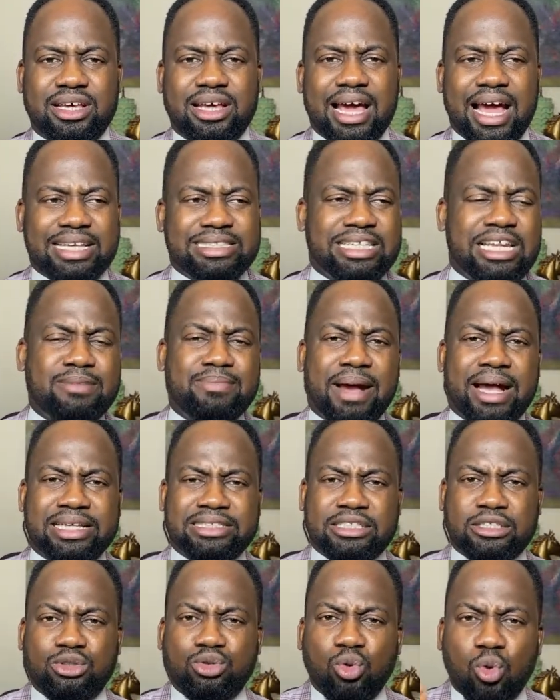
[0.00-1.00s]
I started by
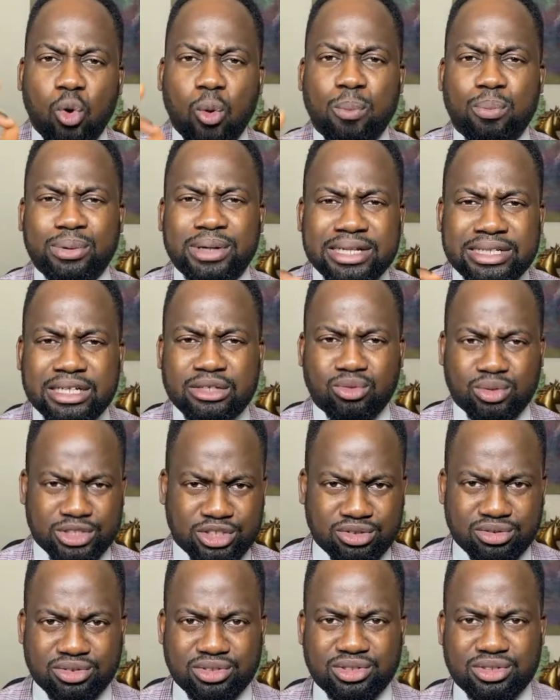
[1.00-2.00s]
asking open-ended
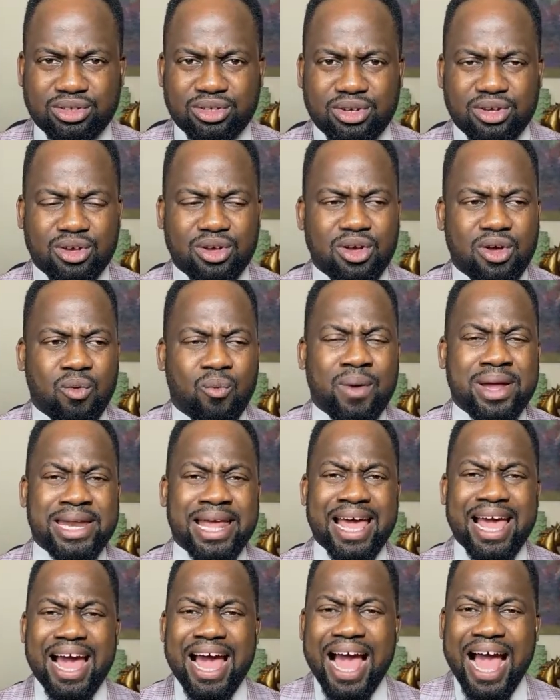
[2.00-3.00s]
questions. When
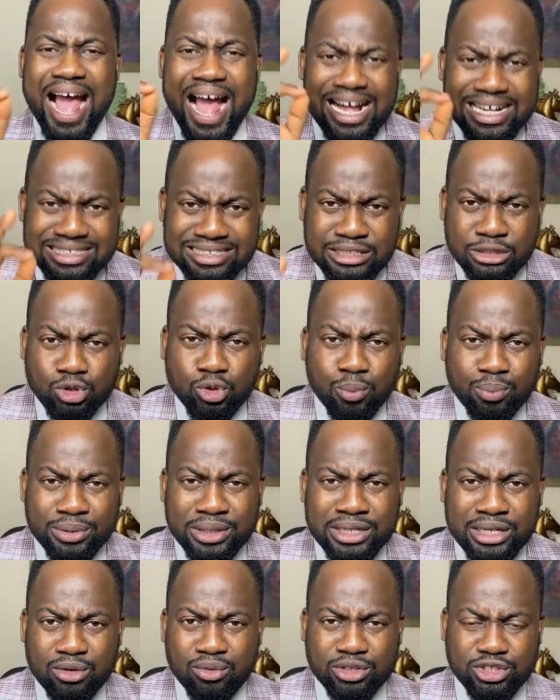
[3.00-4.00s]
I asked this
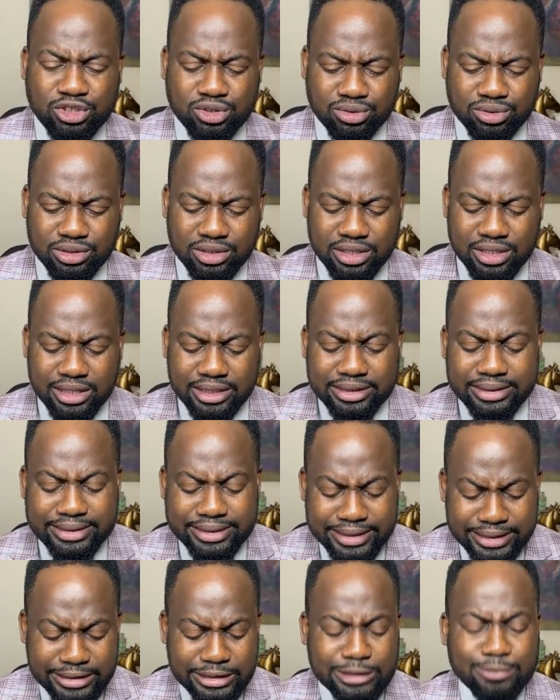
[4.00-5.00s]
open-ended question,
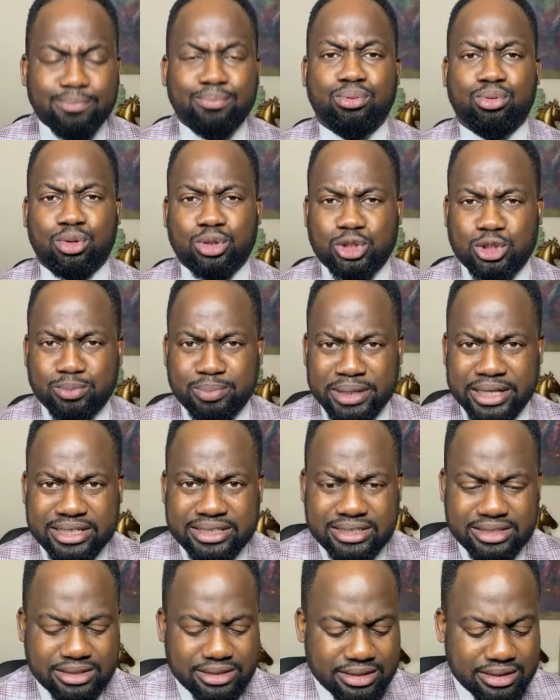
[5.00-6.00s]
these
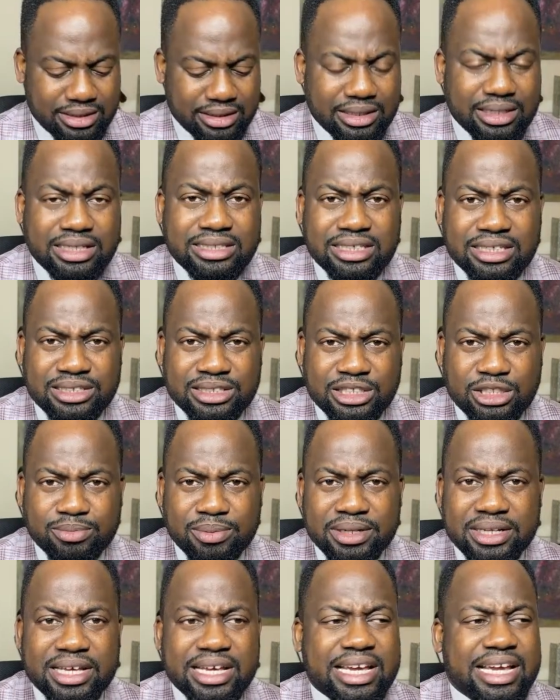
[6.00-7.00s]
prospects, ladies and
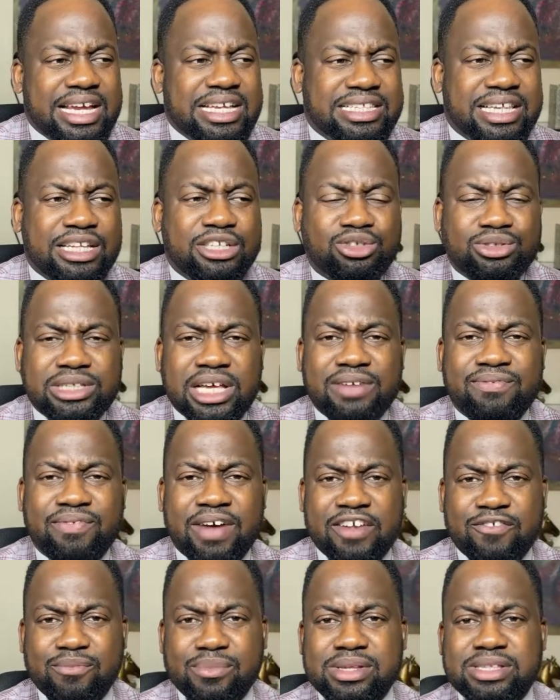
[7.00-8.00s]
gentlemen, he said he just had
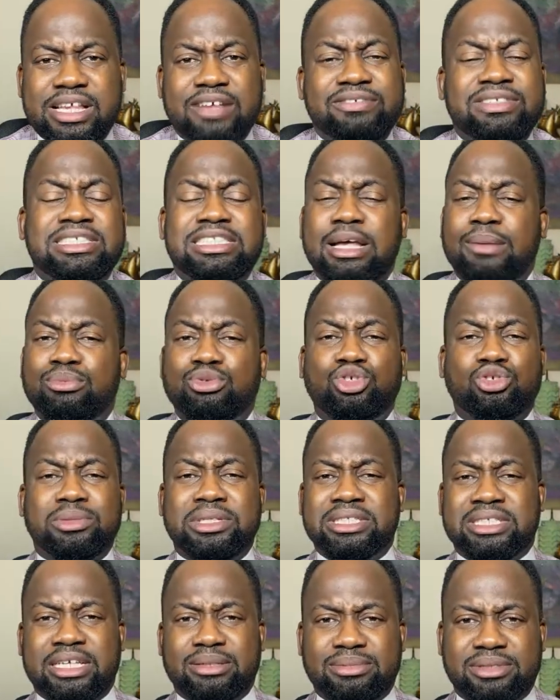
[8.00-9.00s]
5 minutes. I've seen this happen so many
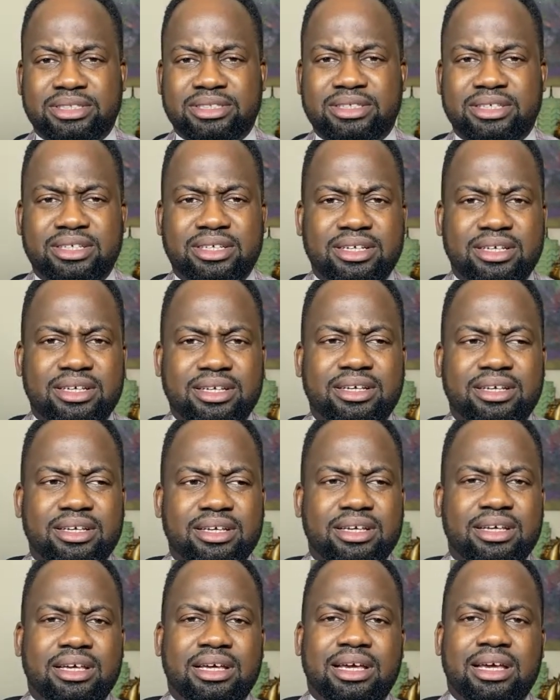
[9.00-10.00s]
times.
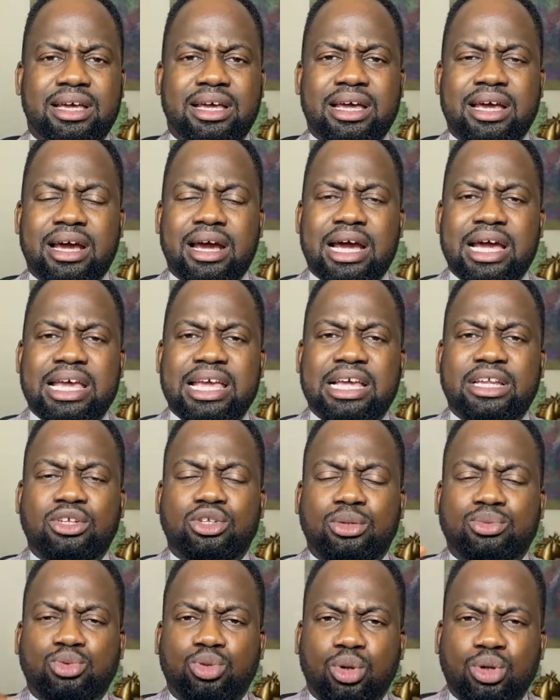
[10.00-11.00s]
He ended
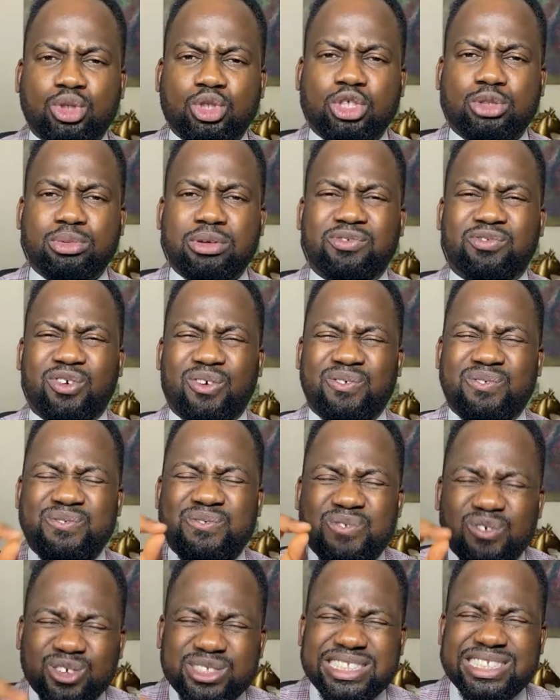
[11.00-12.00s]
up talking to me for
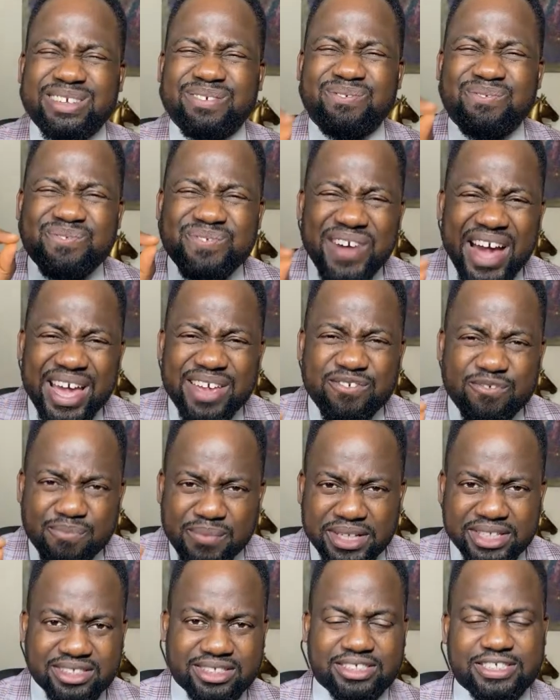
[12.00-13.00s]
45
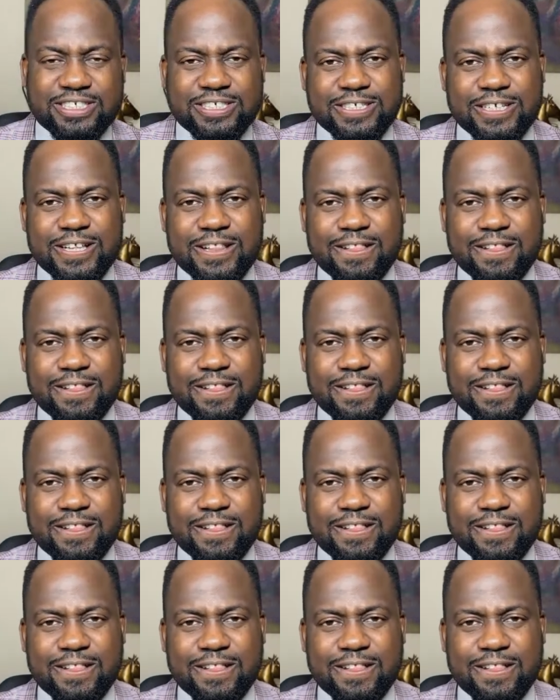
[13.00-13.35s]
minutes.